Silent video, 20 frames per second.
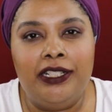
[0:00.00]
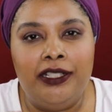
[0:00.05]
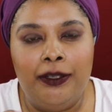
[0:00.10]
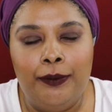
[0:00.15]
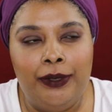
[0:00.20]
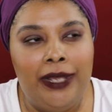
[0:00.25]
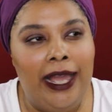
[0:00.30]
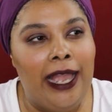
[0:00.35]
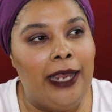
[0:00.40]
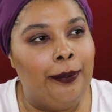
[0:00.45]
It's a
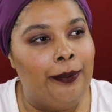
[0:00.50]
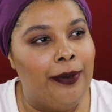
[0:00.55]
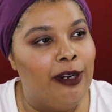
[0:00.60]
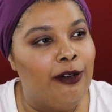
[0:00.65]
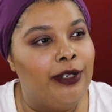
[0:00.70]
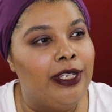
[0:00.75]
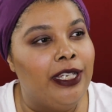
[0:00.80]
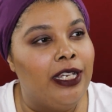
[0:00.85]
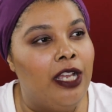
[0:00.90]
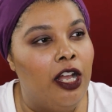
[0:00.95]

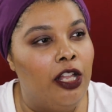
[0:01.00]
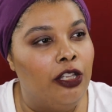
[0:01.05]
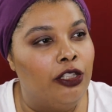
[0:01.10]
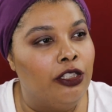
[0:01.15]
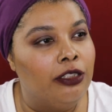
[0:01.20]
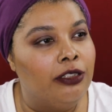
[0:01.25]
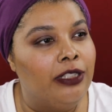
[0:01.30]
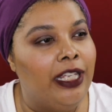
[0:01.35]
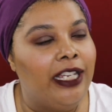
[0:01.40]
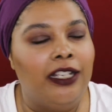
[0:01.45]
blackberry
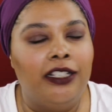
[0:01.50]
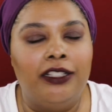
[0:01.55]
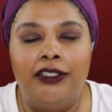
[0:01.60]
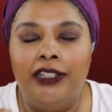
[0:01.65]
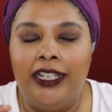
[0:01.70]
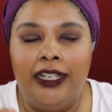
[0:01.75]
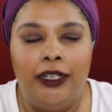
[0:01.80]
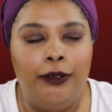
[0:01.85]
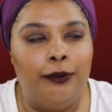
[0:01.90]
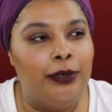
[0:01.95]
color, like
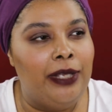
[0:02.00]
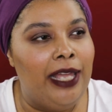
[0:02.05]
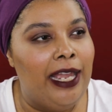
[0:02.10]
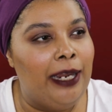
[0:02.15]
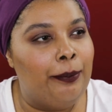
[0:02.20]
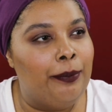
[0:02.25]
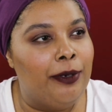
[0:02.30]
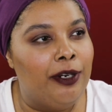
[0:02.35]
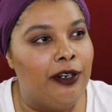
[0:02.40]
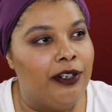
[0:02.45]
a
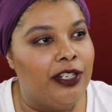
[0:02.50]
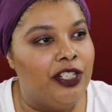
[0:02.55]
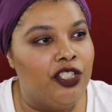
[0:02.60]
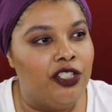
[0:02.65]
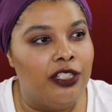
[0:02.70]
blackberry.